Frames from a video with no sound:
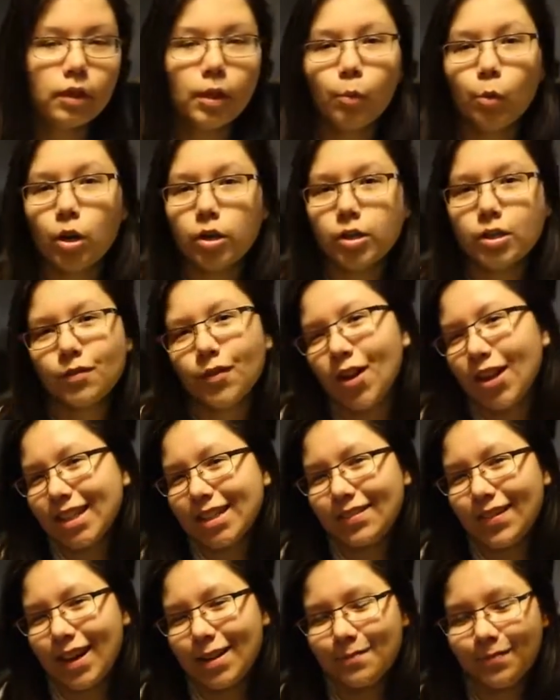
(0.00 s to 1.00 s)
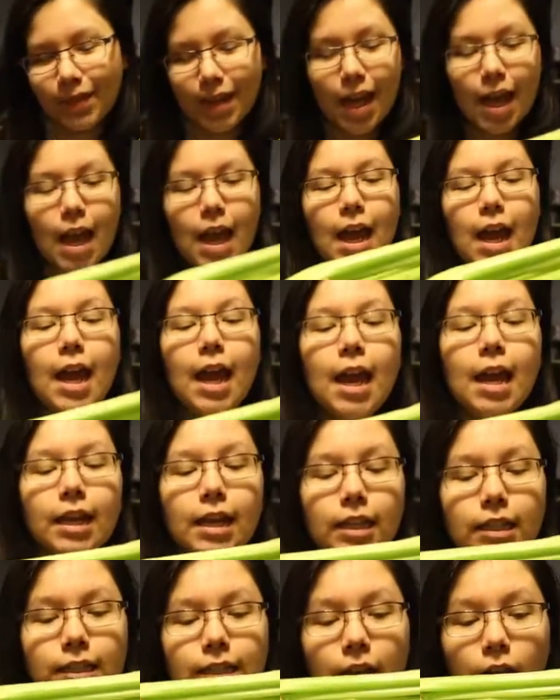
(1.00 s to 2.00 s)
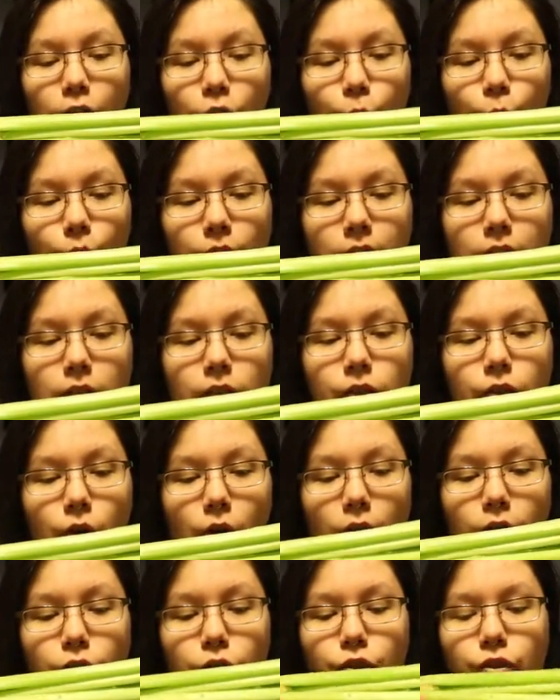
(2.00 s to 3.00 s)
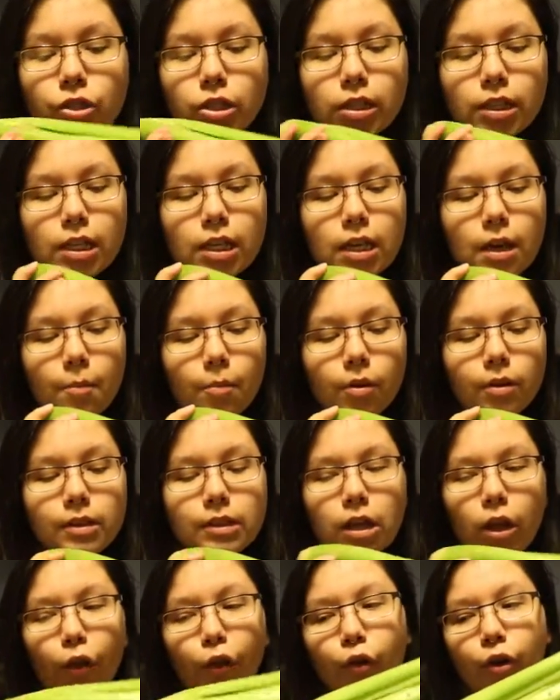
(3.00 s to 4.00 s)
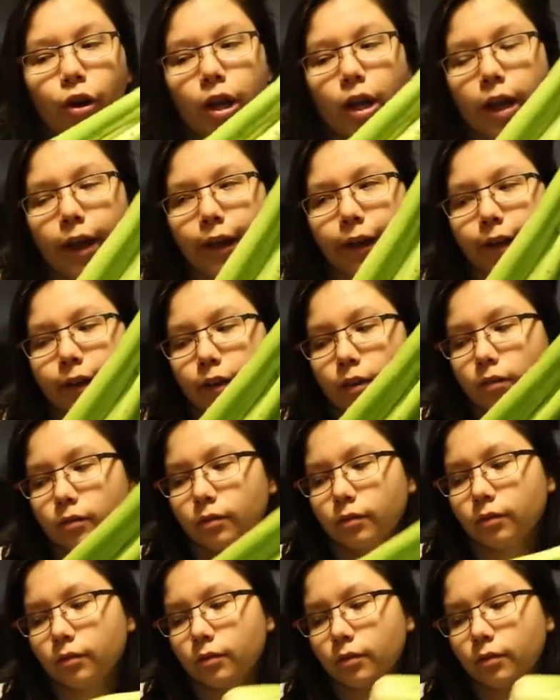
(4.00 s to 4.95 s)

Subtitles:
The bread just fell, it's fine. And celery. So I usually put celery in,